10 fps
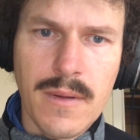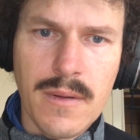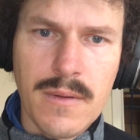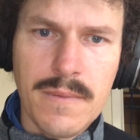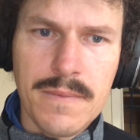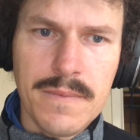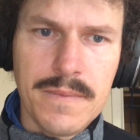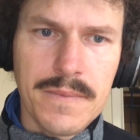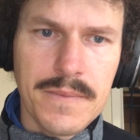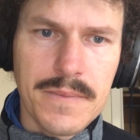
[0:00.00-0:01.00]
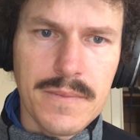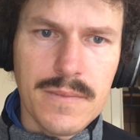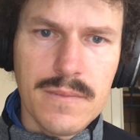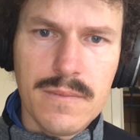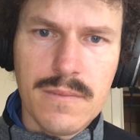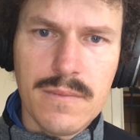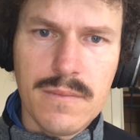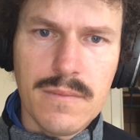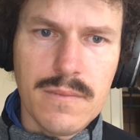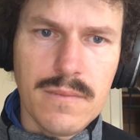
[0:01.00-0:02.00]

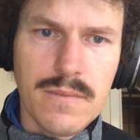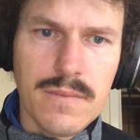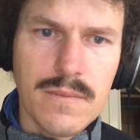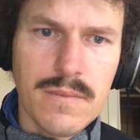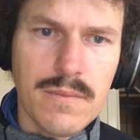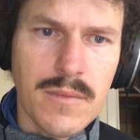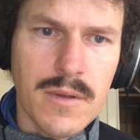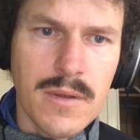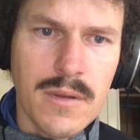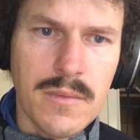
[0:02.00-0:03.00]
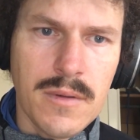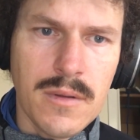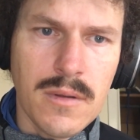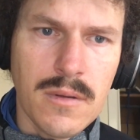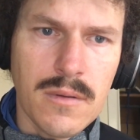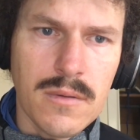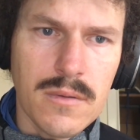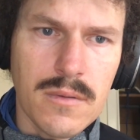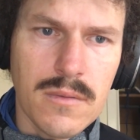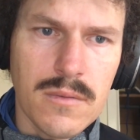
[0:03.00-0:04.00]

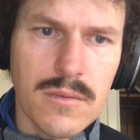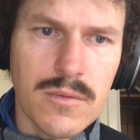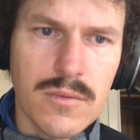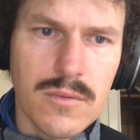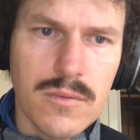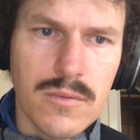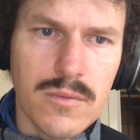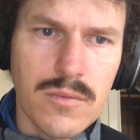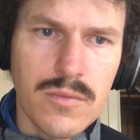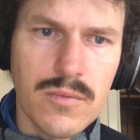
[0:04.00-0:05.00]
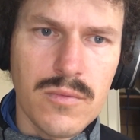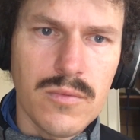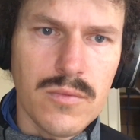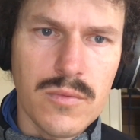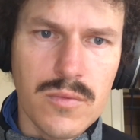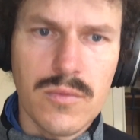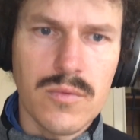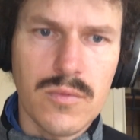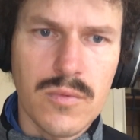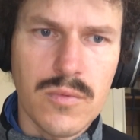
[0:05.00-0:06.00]

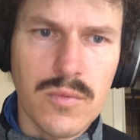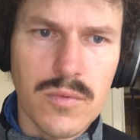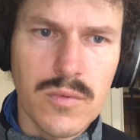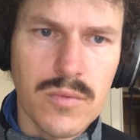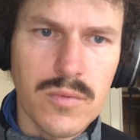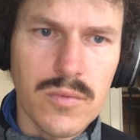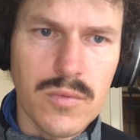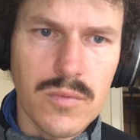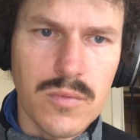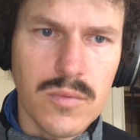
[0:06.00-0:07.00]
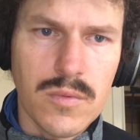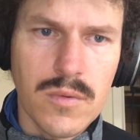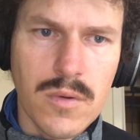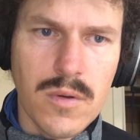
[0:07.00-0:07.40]
[no speech]